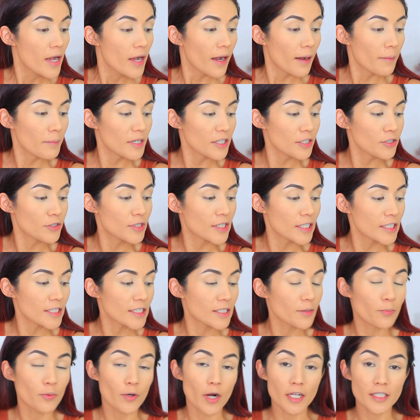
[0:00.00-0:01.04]
I'm gonna use this
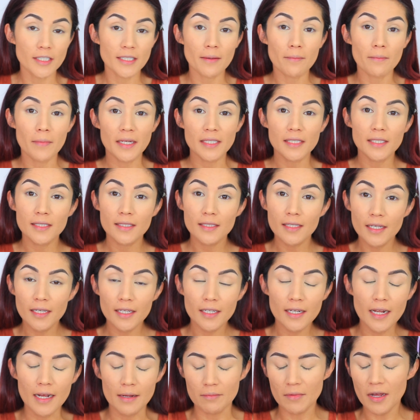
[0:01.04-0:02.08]
to bronze up my
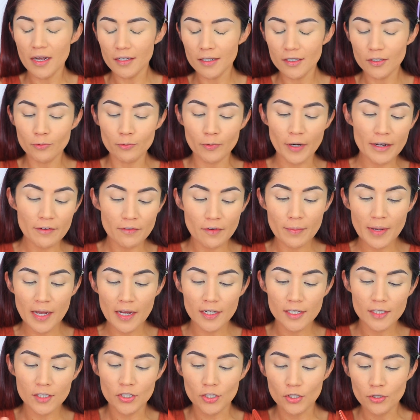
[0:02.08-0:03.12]
skin. I'm not gonna rave
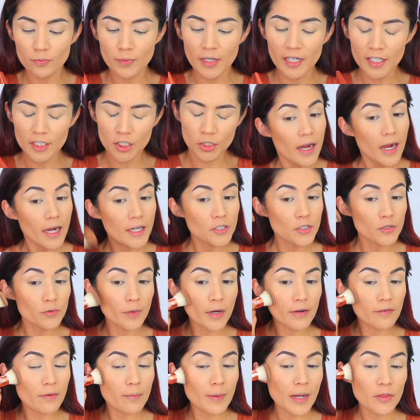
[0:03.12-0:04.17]
about it too much. I do
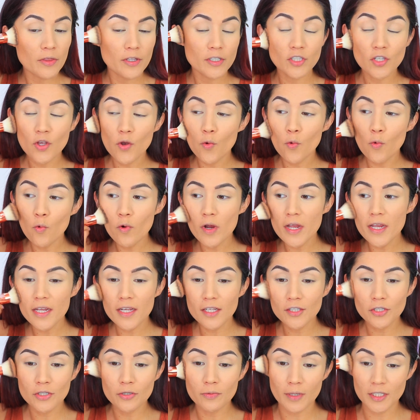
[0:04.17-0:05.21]
rave about this
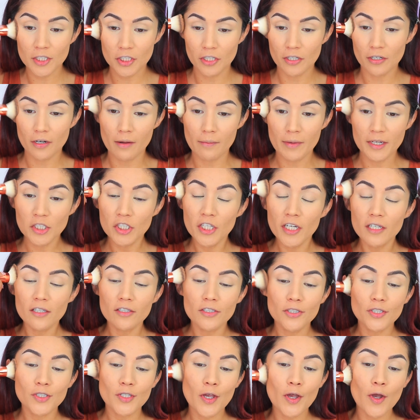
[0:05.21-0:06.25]
way too much here on my
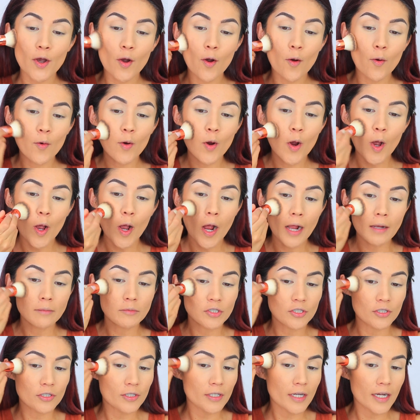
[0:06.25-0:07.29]
channel, so I'm
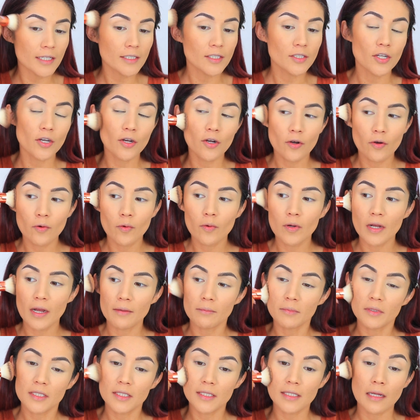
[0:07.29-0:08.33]
sure you guys know
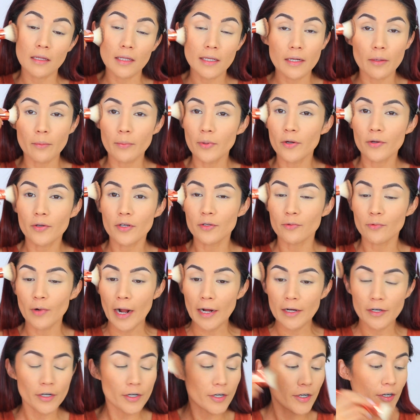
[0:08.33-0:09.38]
I'm gonna sound like a broken
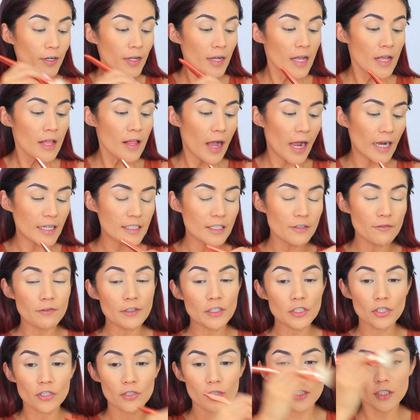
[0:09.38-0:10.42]
record. I did
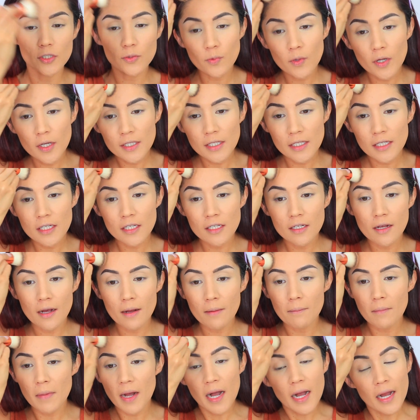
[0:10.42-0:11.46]
feature this one in
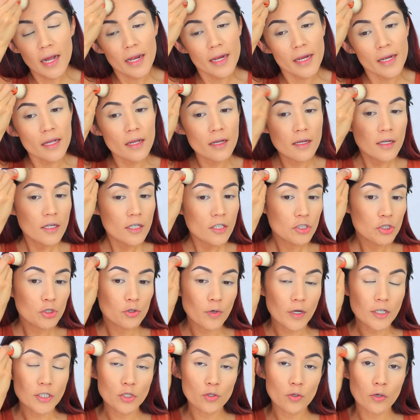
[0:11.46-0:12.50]
my
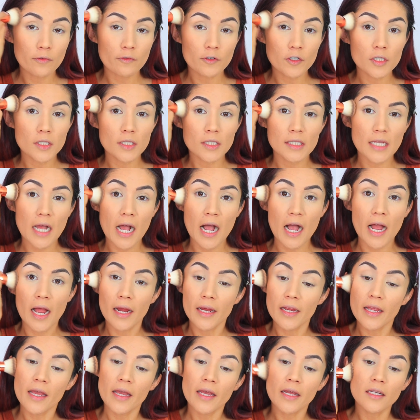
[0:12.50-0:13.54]
drugstore versus
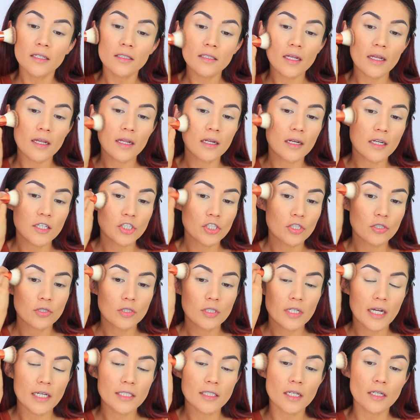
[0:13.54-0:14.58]
high-end, and I showed
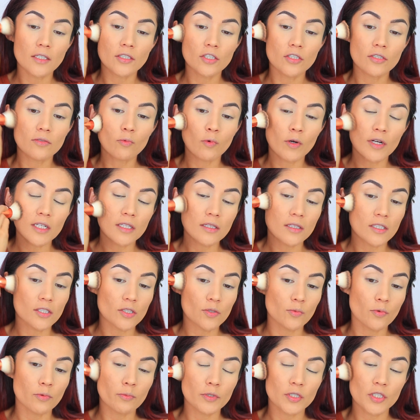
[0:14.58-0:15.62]
you guys what
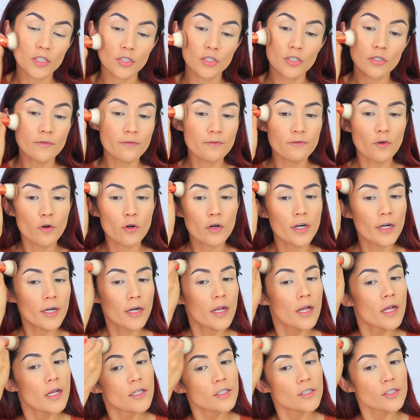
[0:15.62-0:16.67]
this one was a dupe for,
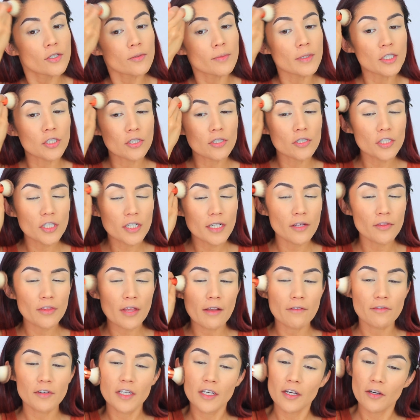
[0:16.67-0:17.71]
so make sure to check out
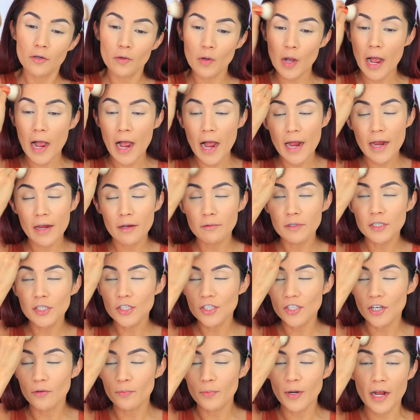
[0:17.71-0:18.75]
that video. I was
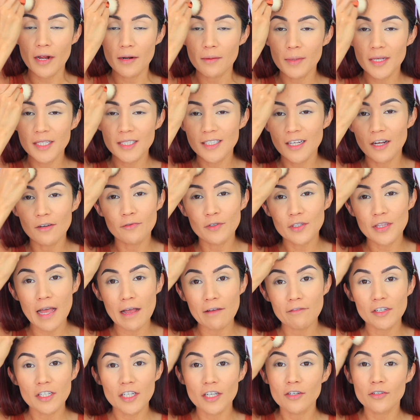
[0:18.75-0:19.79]
so proud of myself with
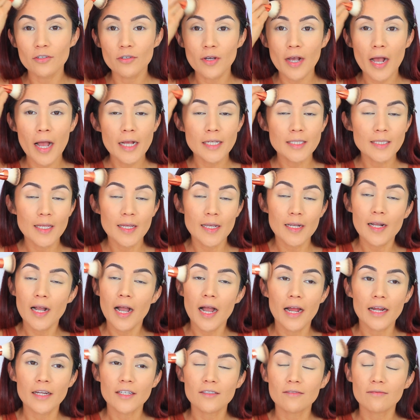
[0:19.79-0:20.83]
that video, you guys. Like,
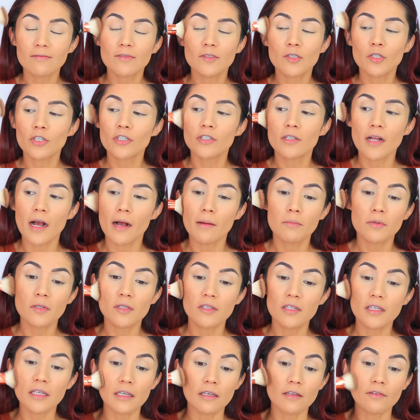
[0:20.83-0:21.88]
I could not
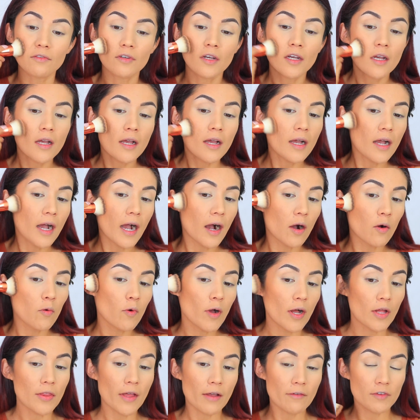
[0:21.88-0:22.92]
believe how
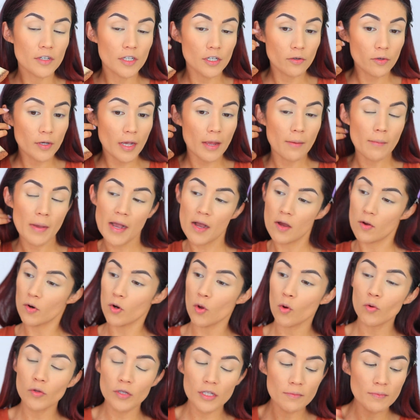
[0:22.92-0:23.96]
well that video came out,
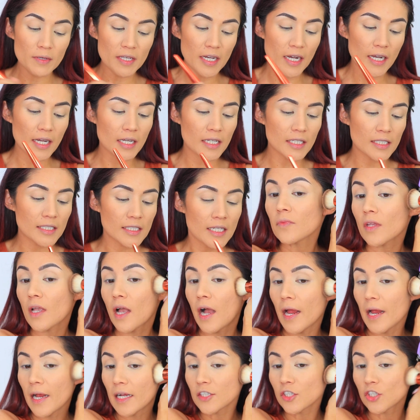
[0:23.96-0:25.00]
only because
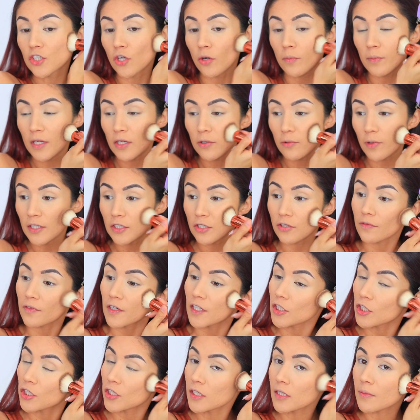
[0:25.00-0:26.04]
I had so many
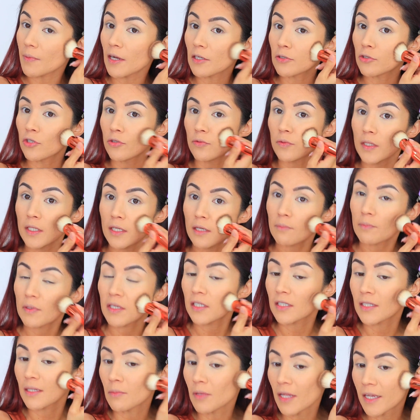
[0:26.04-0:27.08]
reservations about doing it,
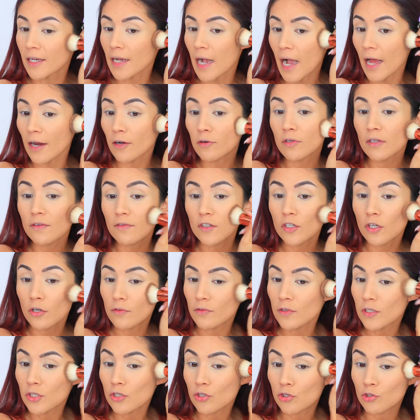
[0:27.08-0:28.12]
because I'm like, I don't even know
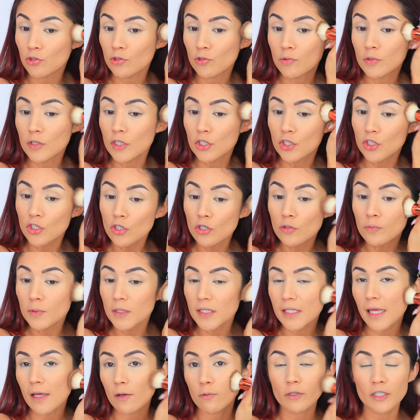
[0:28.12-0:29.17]
if these are truly
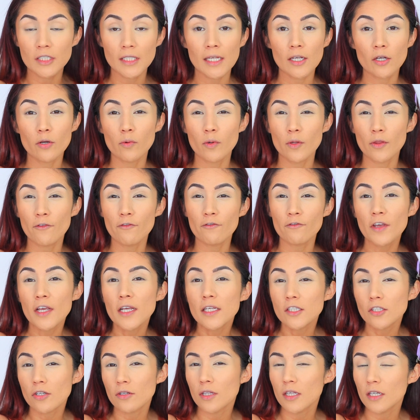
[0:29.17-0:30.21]
dupes. Like, once they go on the
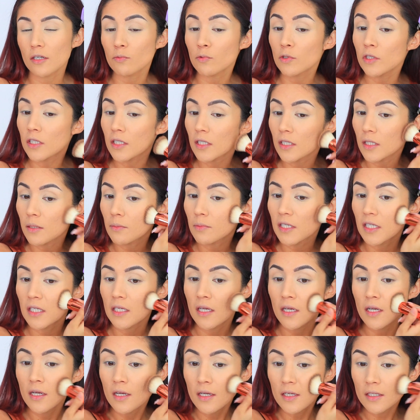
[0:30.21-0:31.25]
face, are they really going to
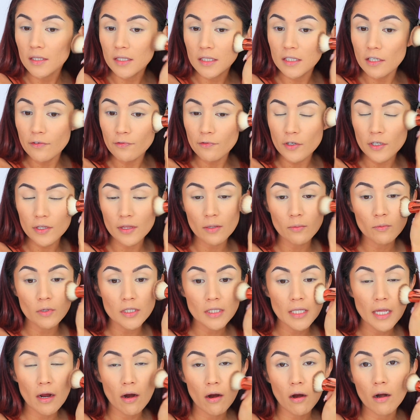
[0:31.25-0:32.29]
be different than
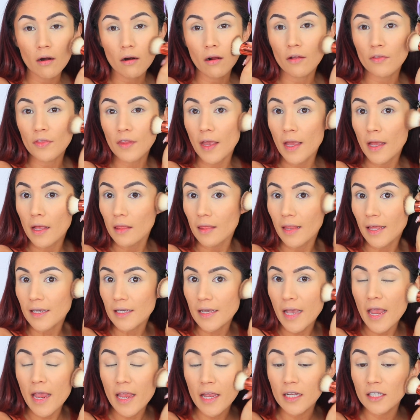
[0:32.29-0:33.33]
what they are on the like
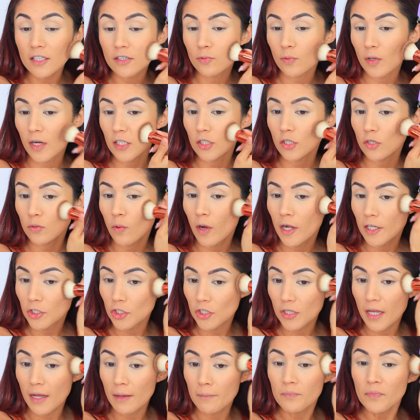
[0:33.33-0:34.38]
hands when I
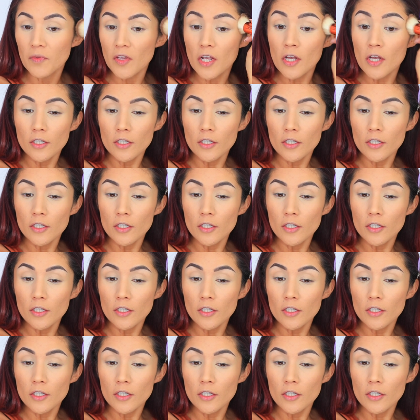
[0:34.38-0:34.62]
swatch them?